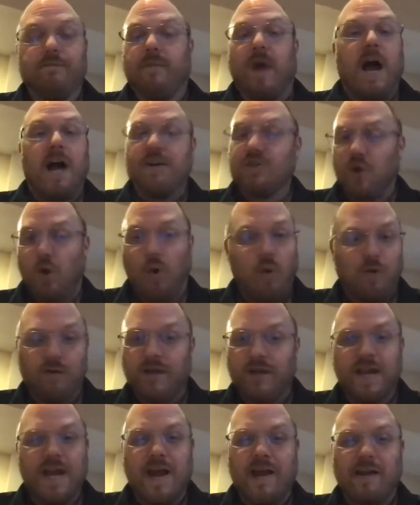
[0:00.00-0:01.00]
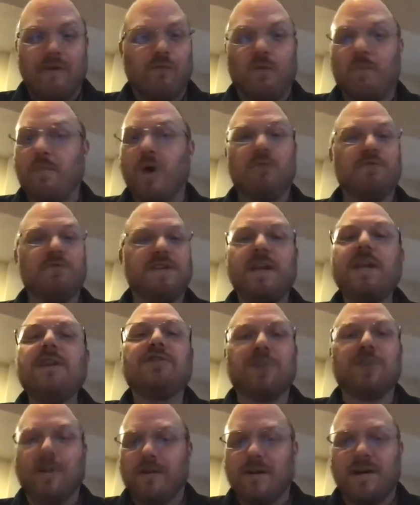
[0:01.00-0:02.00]
I totally get it. Remote
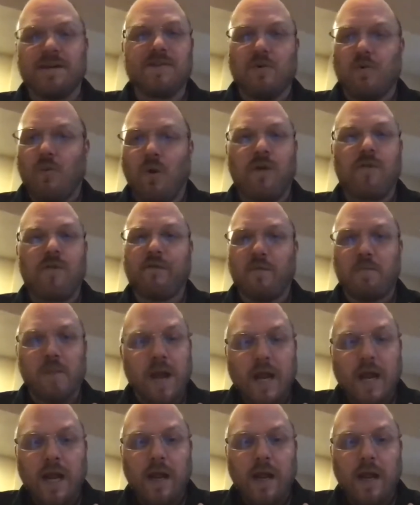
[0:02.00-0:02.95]
teaching doesn't work for me.